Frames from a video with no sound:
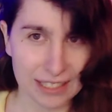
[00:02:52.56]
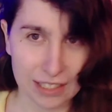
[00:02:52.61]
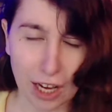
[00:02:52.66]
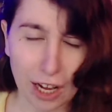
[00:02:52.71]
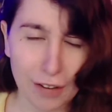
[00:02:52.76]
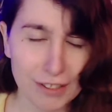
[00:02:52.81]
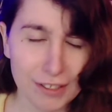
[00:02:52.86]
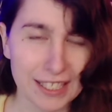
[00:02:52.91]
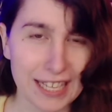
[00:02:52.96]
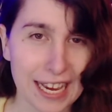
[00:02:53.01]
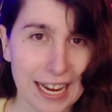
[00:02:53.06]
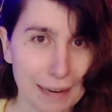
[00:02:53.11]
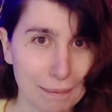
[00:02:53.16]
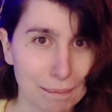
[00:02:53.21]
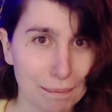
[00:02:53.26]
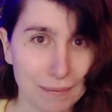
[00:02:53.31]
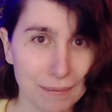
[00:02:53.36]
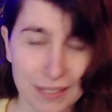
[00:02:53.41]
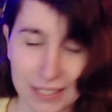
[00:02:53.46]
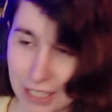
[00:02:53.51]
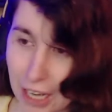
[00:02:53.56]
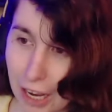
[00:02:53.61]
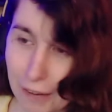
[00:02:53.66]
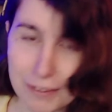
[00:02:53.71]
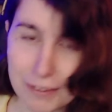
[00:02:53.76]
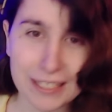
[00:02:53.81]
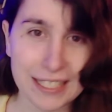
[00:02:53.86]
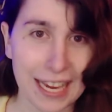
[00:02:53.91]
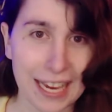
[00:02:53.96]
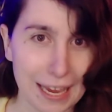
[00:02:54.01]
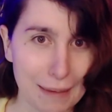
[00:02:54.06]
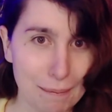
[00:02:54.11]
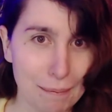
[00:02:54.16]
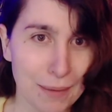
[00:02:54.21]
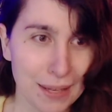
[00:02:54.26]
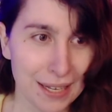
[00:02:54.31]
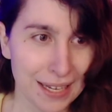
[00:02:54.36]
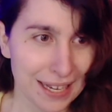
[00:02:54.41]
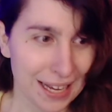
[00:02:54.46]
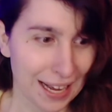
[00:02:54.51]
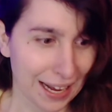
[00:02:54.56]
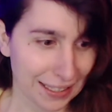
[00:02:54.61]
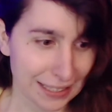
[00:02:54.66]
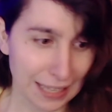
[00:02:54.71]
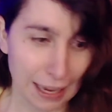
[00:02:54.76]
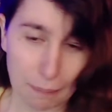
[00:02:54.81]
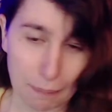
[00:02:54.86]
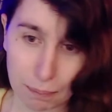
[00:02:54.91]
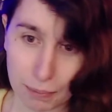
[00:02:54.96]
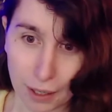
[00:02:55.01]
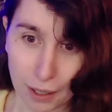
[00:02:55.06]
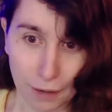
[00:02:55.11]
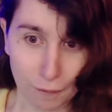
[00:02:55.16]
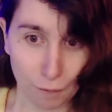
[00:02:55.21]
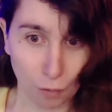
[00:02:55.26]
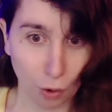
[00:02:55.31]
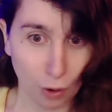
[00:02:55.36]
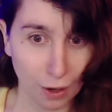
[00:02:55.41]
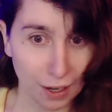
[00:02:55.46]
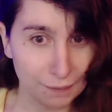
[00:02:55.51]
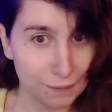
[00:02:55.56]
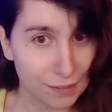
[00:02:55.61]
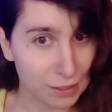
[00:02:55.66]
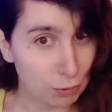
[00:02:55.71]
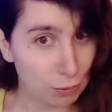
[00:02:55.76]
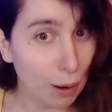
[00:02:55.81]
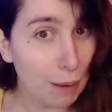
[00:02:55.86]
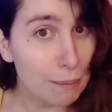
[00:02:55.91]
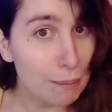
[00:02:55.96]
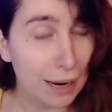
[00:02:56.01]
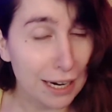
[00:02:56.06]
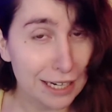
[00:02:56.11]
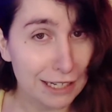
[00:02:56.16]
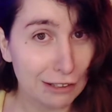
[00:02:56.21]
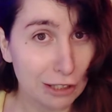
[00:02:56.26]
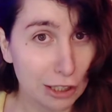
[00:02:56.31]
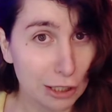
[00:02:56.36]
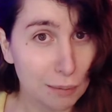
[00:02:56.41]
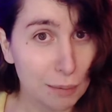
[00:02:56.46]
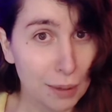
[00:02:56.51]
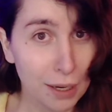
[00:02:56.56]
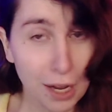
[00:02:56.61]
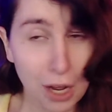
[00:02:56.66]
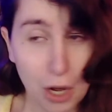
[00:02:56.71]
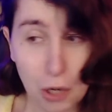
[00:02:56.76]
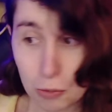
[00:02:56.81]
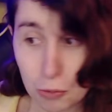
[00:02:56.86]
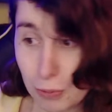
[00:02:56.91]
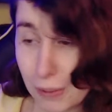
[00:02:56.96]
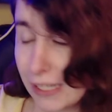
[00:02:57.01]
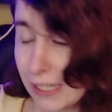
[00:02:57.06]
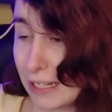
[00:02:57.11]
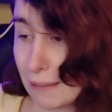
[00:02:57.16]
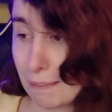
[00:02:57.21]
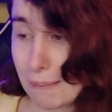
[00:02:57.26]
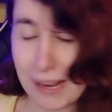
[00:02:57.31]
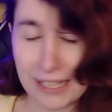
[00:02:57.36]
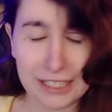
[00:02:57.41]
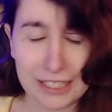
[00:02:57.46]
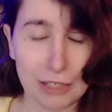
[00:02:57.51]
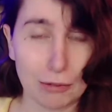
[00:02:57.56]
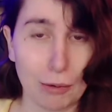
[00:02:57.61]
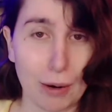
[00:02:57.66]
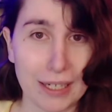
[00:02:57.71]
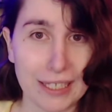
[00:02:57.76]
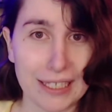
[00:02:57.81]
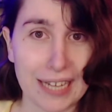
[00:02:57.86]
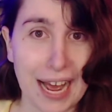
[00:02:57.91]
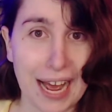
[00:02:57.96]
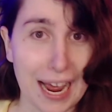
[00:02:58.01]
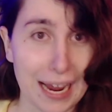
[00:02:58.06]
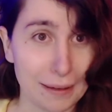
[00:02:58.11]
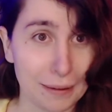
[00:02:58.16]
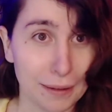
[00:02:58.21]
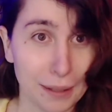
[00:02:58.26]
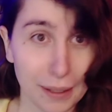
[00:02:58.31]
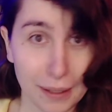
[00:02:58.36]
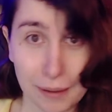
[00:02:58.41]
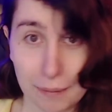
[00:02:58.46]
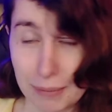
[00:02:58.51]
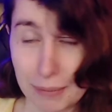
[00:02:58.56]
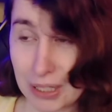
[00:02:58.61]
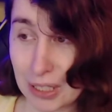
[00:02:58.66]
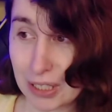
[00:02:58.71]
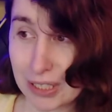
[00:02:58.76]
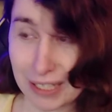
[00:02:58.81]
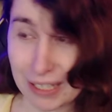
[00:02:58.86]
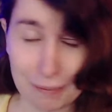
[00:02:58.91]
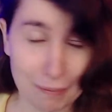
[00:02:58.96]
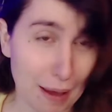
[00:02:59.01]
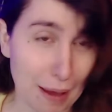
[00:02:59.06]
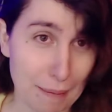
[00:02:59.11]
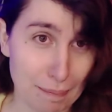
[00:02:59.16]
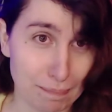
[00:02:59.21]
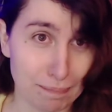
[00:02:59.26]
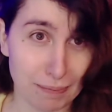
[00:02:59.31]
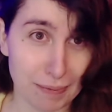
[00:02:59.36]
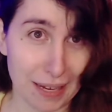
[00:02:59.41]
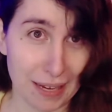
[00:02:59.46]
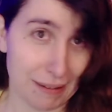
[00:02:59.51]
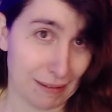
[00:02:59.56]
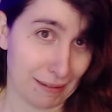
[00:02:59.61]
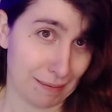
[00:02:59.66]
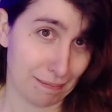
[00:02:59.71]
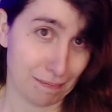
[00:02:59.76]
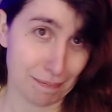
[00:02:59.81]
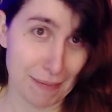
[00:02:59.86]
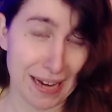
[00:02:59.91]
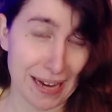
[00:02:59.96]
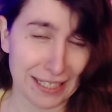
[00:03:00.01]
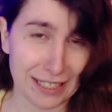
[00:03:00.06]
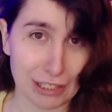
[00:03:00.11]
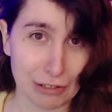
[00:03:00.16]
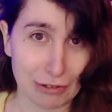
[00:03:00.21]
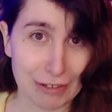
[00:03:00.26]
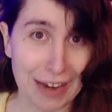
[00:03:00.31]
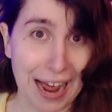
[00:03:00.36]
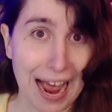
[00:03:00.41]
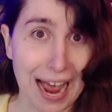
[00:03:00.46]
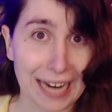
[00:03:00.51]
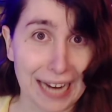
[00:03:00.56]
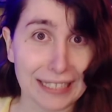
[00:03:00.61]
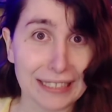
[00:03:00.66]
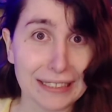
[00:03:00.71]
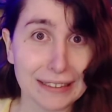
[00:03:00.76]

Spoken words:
all the same. It's all the same, except for this one mushroom, which makes you want to die. Because it makes you die.